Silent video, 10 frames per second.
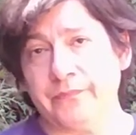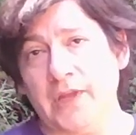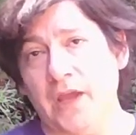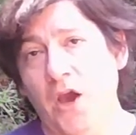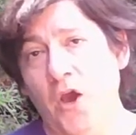
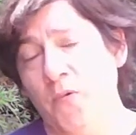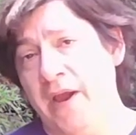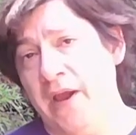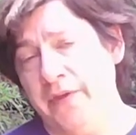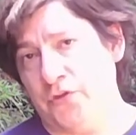around
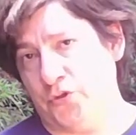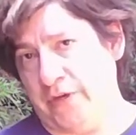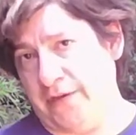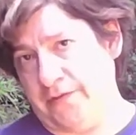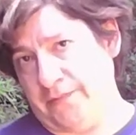that trend
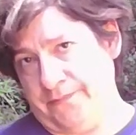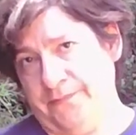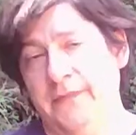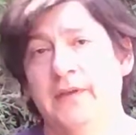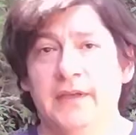
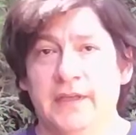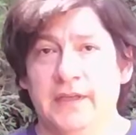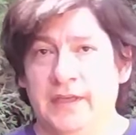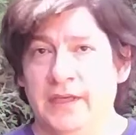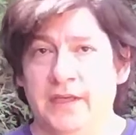
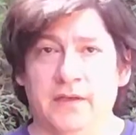in